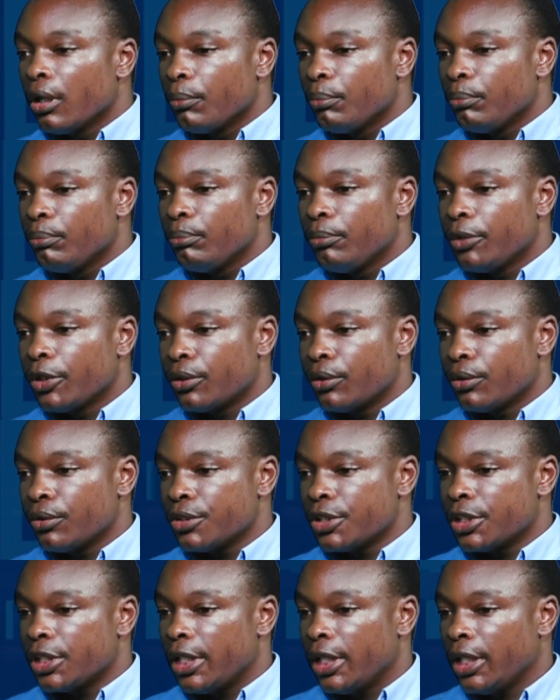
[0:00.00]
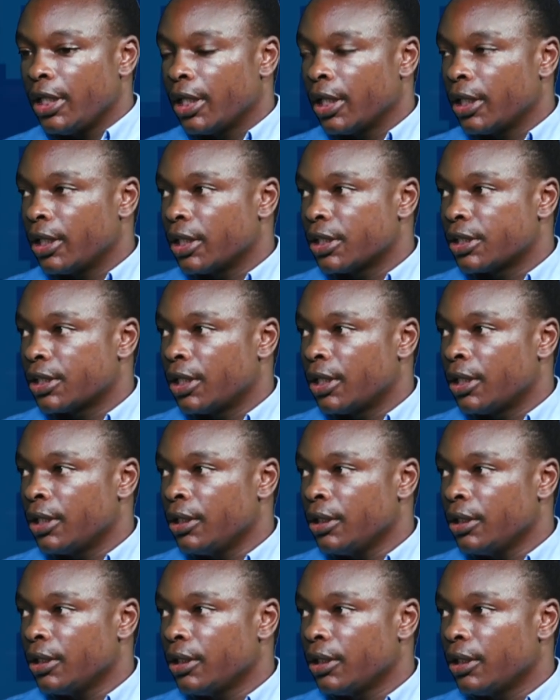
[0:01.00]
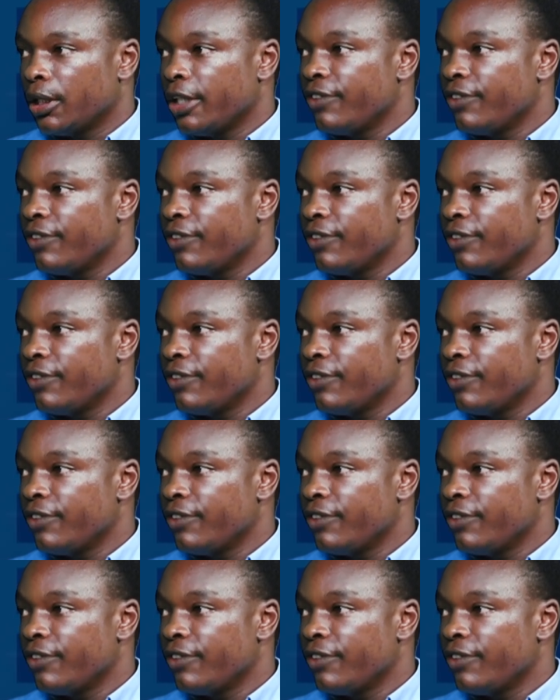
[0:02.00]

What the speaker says: Because they understand,